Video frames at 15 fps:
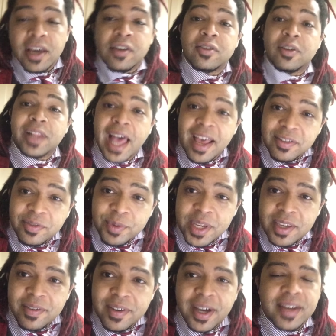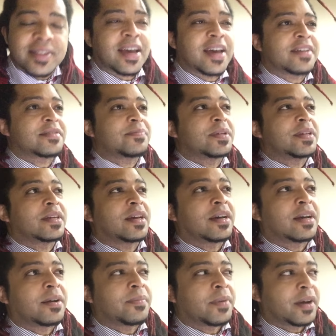So last week you guys asked me
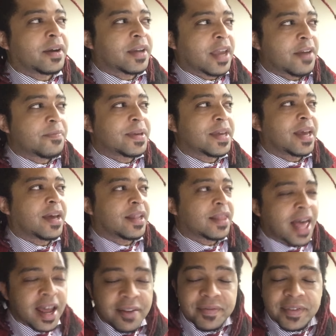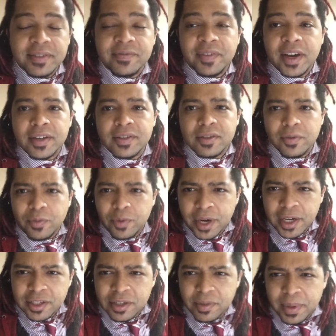or gave me a lot of advice on what
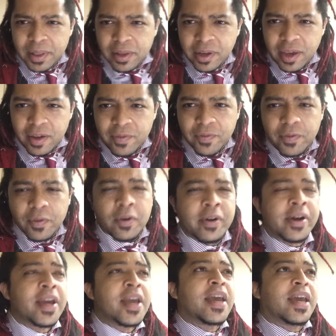I should be looking for,